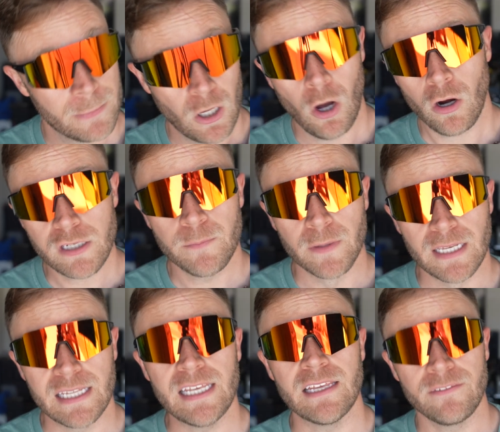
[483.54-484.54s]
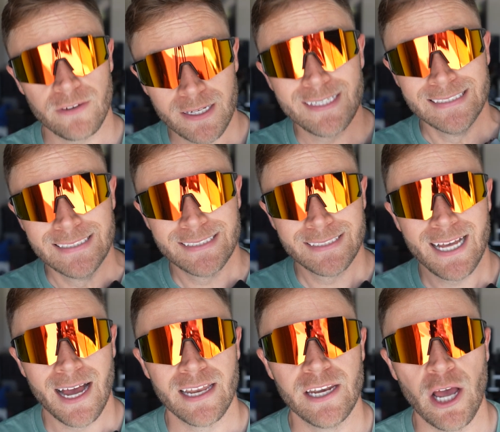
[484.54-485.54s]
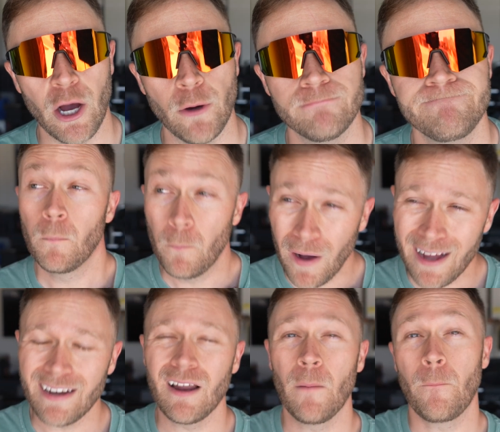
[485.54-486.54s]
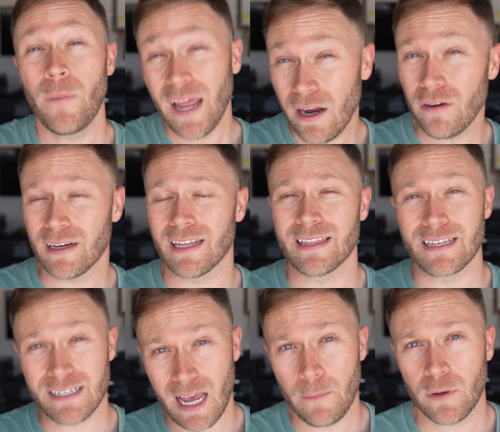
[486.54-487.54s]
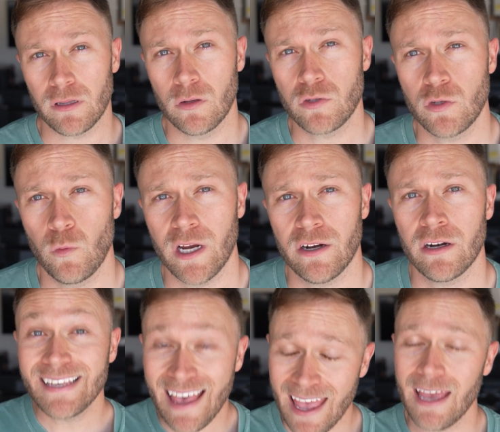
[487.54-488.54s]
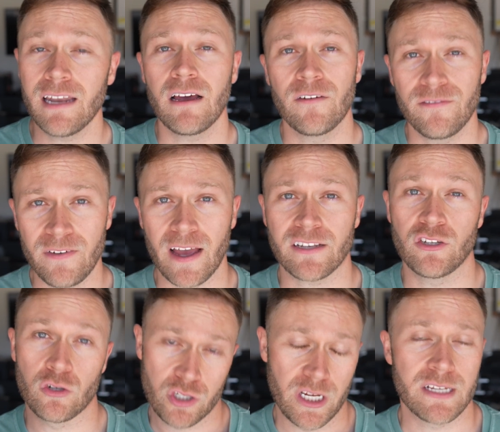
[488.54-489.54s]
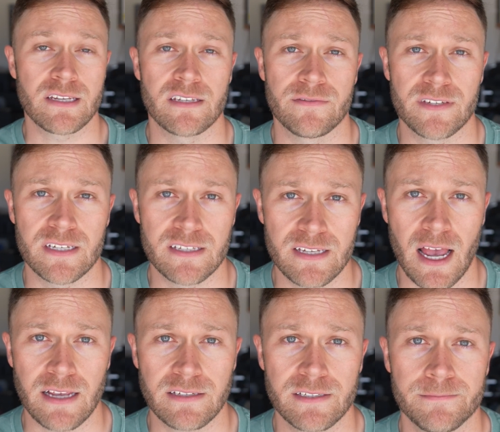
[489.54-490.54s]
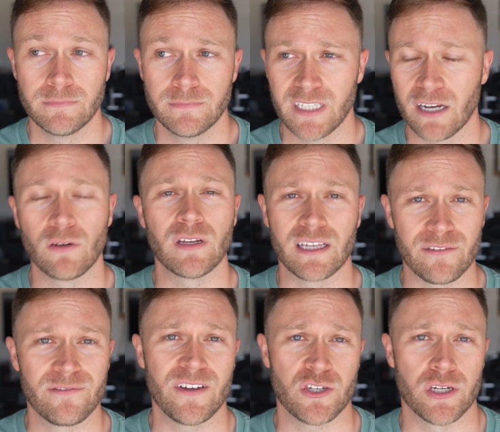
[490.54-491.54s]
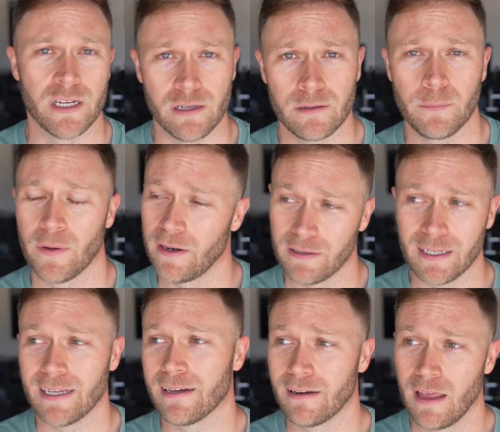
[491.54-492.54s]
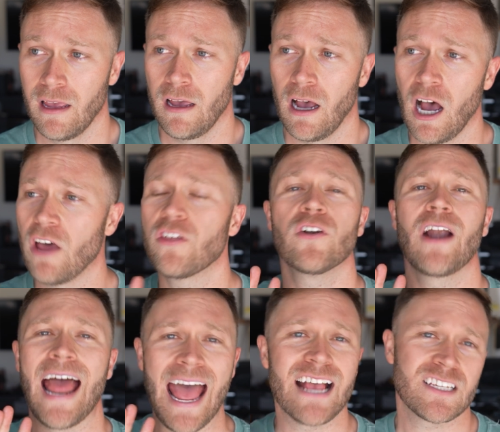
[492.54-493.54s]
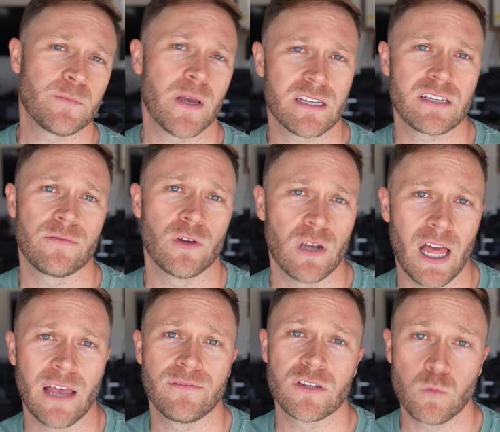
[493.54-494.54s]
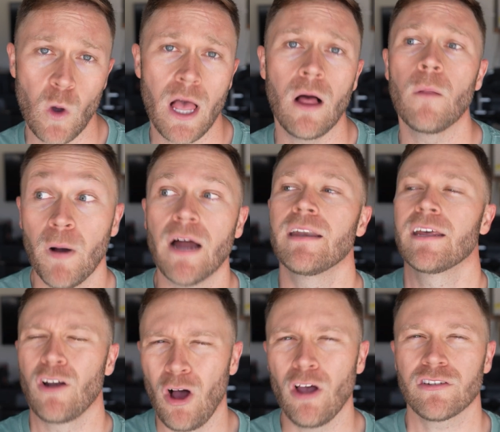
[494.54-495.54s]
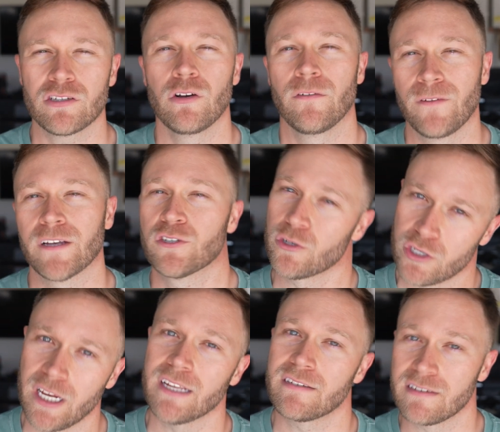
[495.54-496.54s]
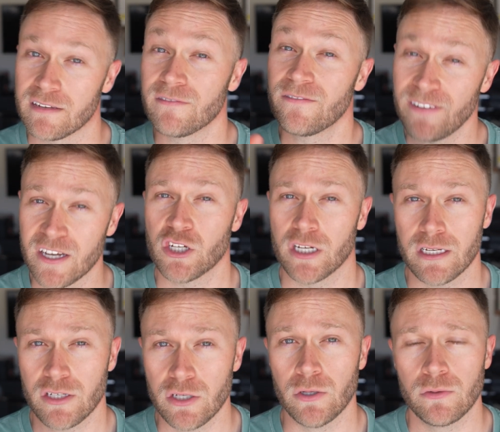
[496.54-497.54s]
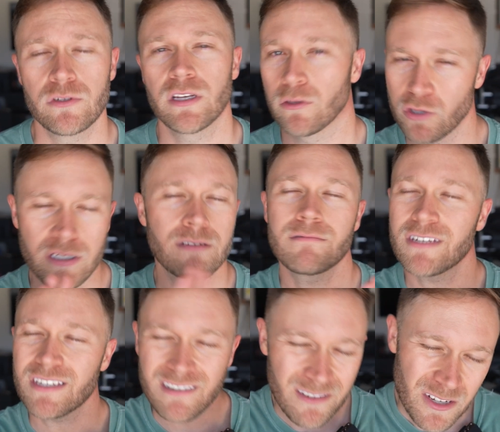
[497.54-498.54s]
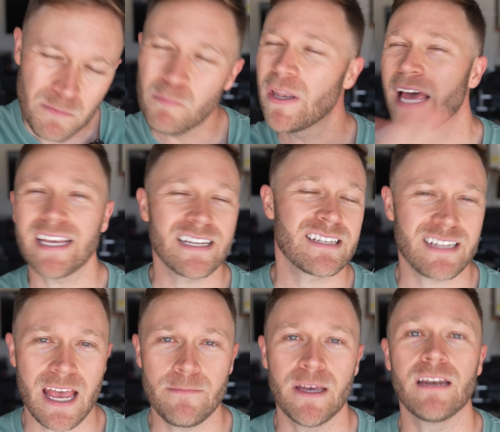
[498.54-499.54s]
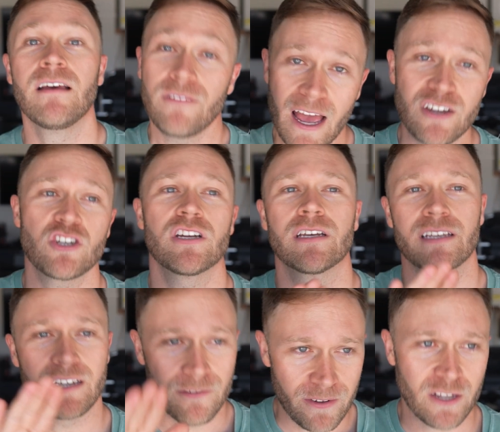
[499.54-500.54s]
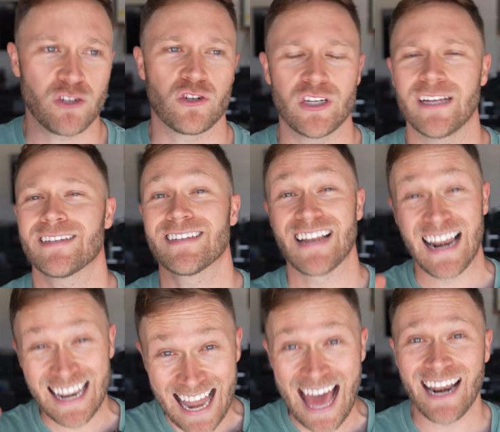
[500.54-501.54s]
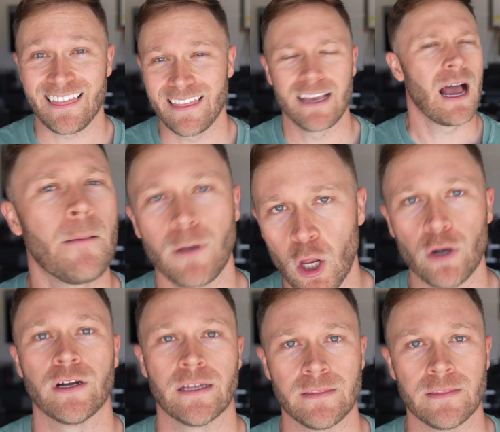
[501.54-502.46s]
Hard to believe, I know. But apparently the type of clothes you wear can affect your chances of success. Not only in fishing, apparently in other aspects of your life as well, but it also affects your chances in fishing too. So just this blanket statement, fashion can affect your chances in a lot of things. I'm learning